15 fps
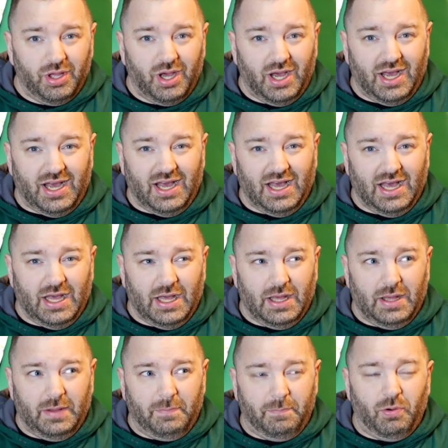
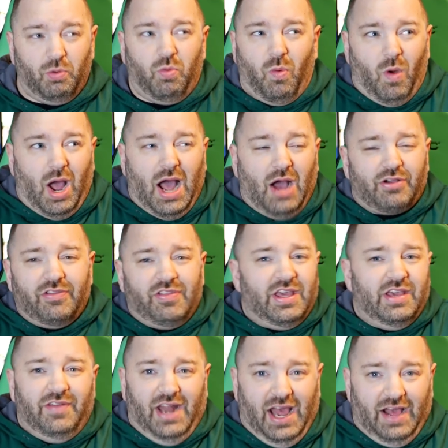But how could they
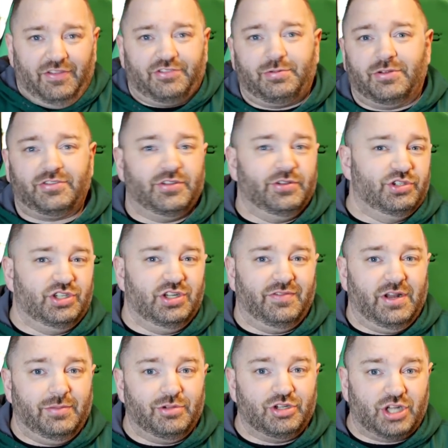even have this resolution of an
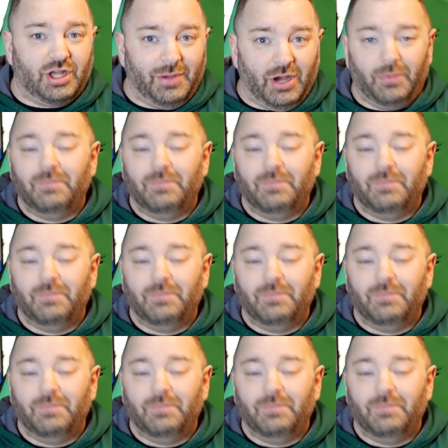image come out?